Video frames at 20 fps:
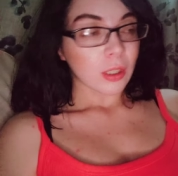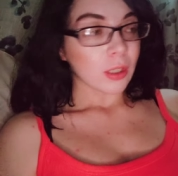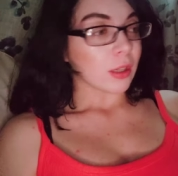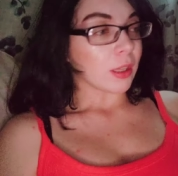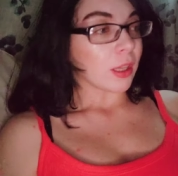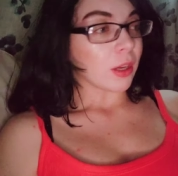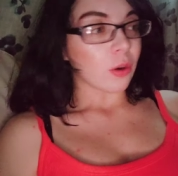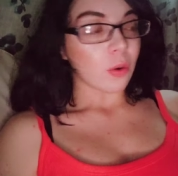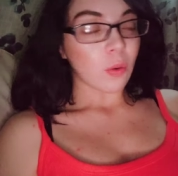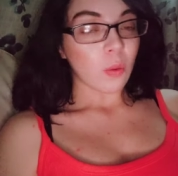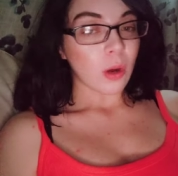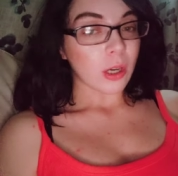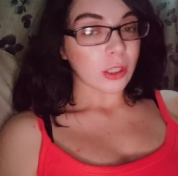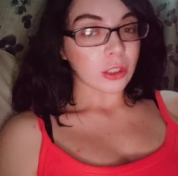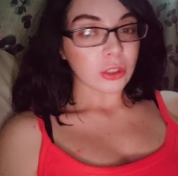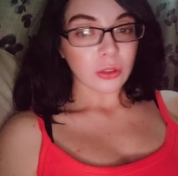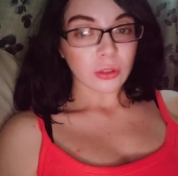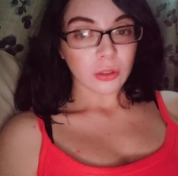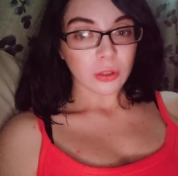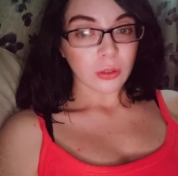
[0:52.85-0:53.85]
They don't
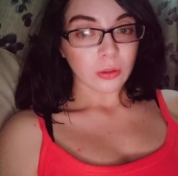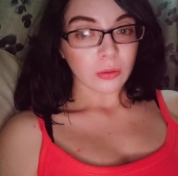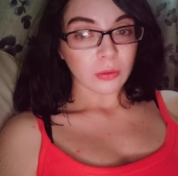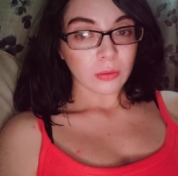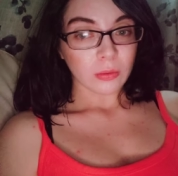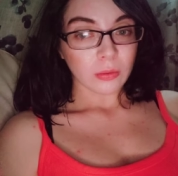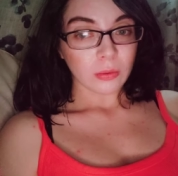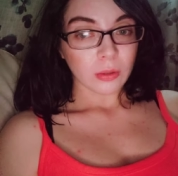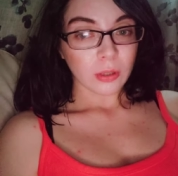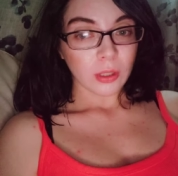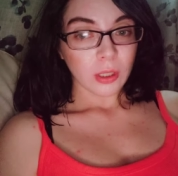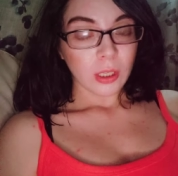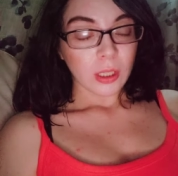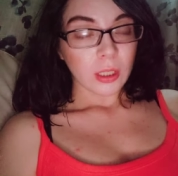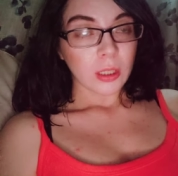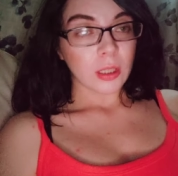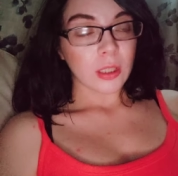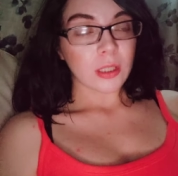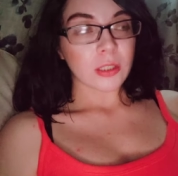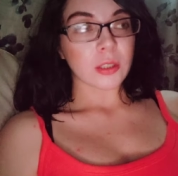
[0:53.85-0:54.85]
want you to.
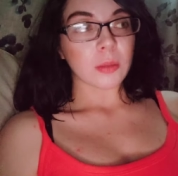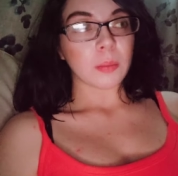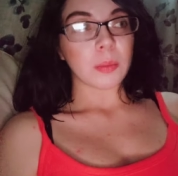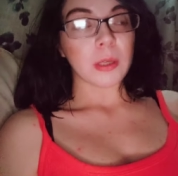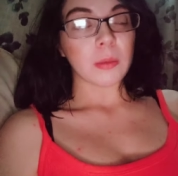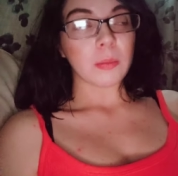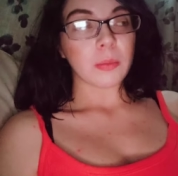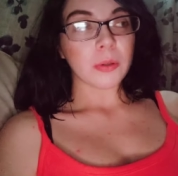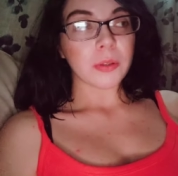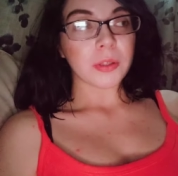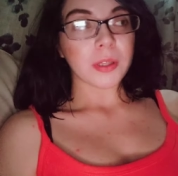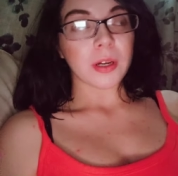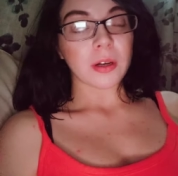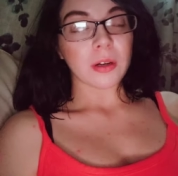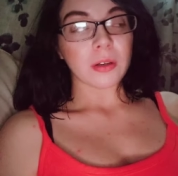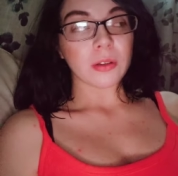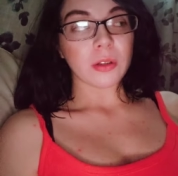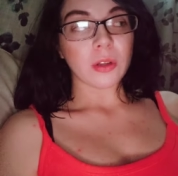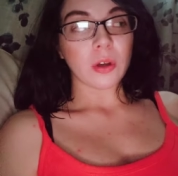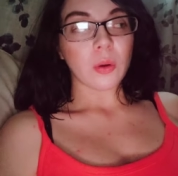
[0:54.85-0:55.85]
These are people that
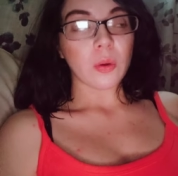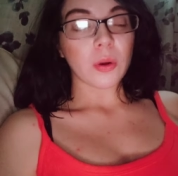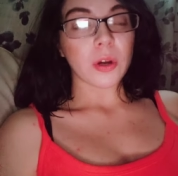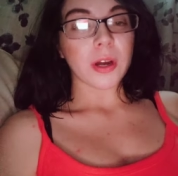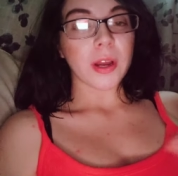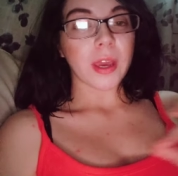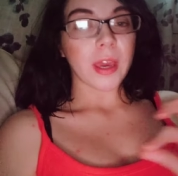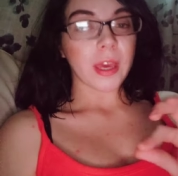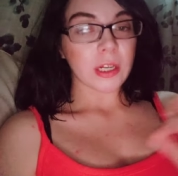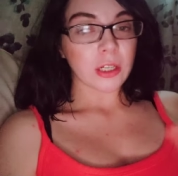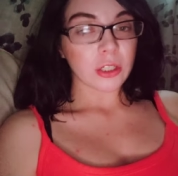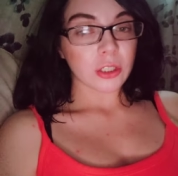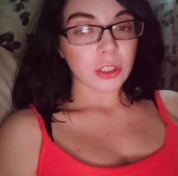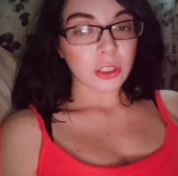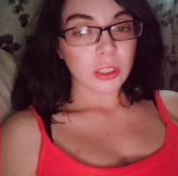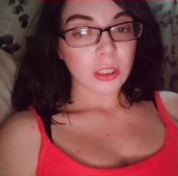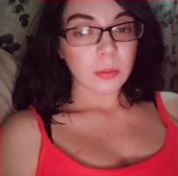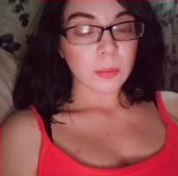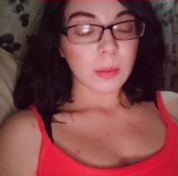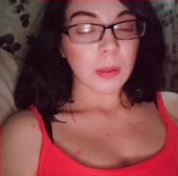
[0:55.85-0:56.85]
are lower
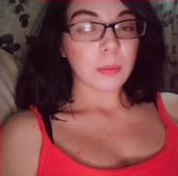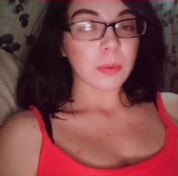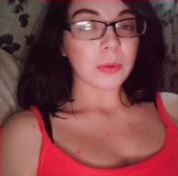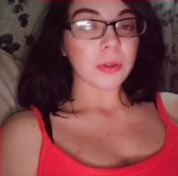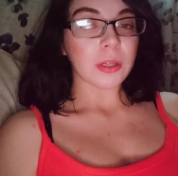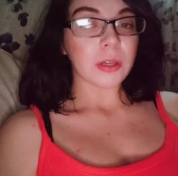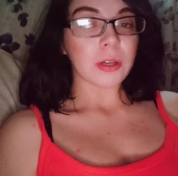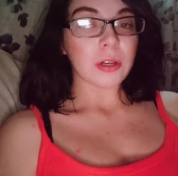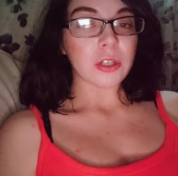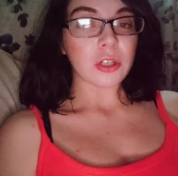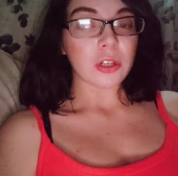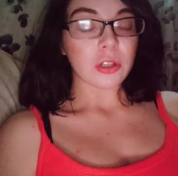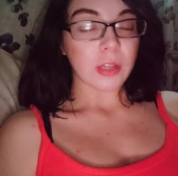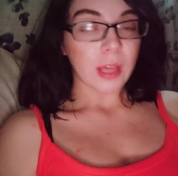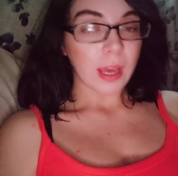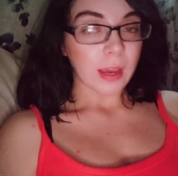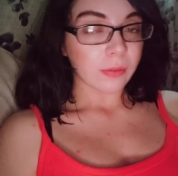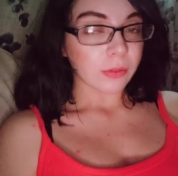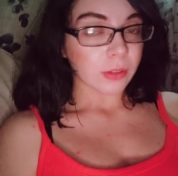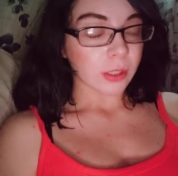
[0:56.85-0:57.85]
energies, people that are in your
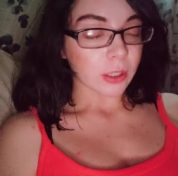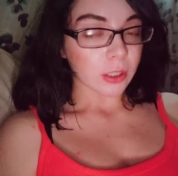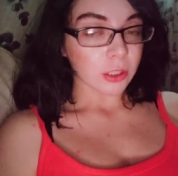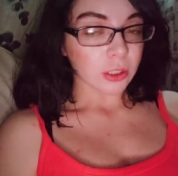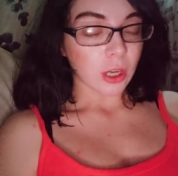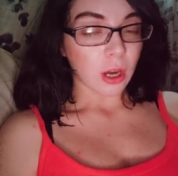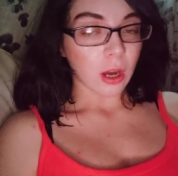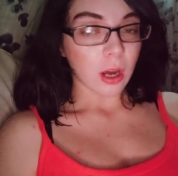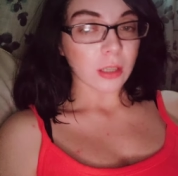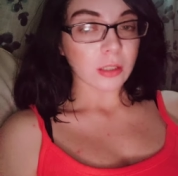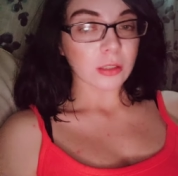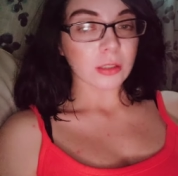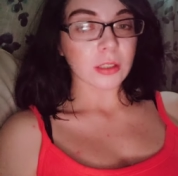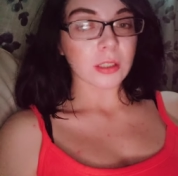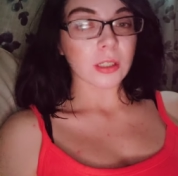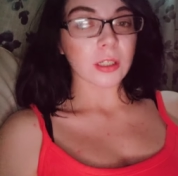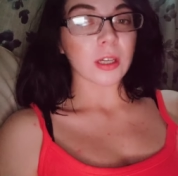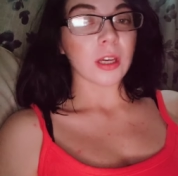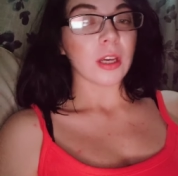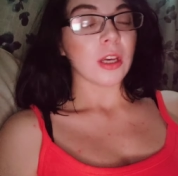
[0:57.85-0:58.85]
life that are
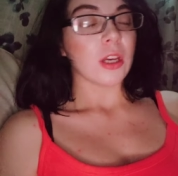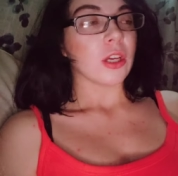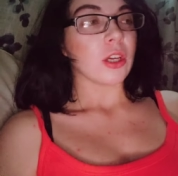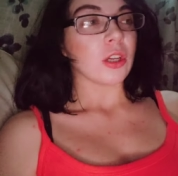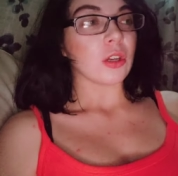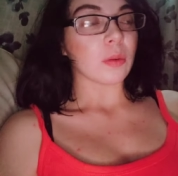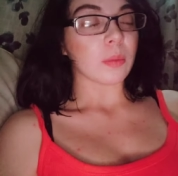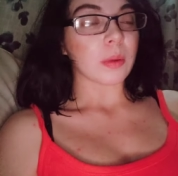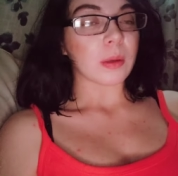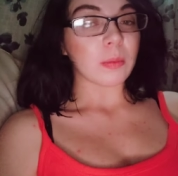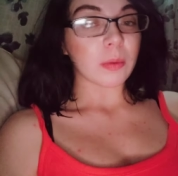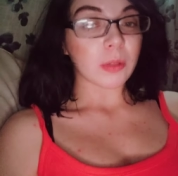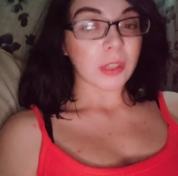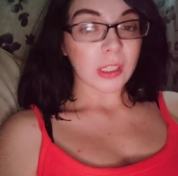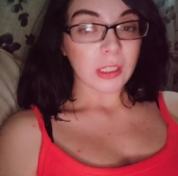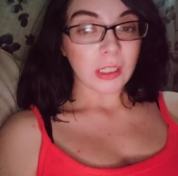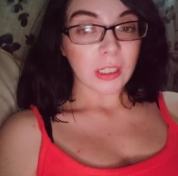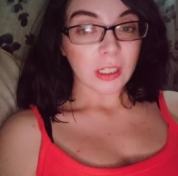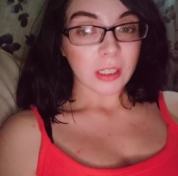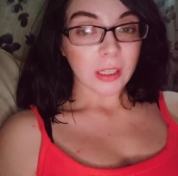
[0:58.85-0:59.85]
toxic, you know, people
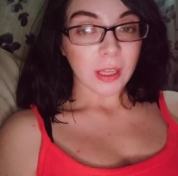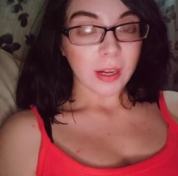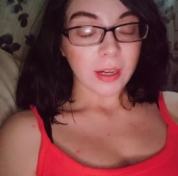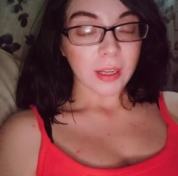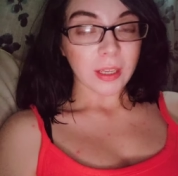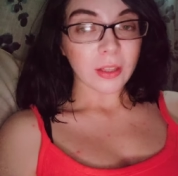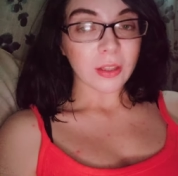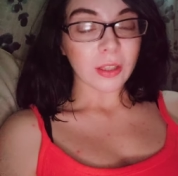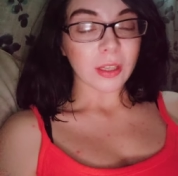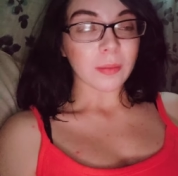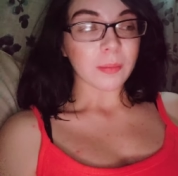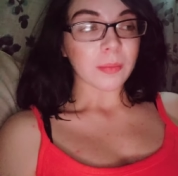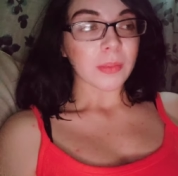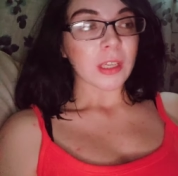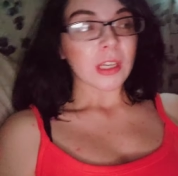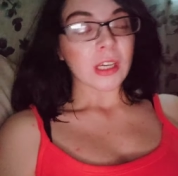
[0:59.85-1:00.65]
that need a lot of healing.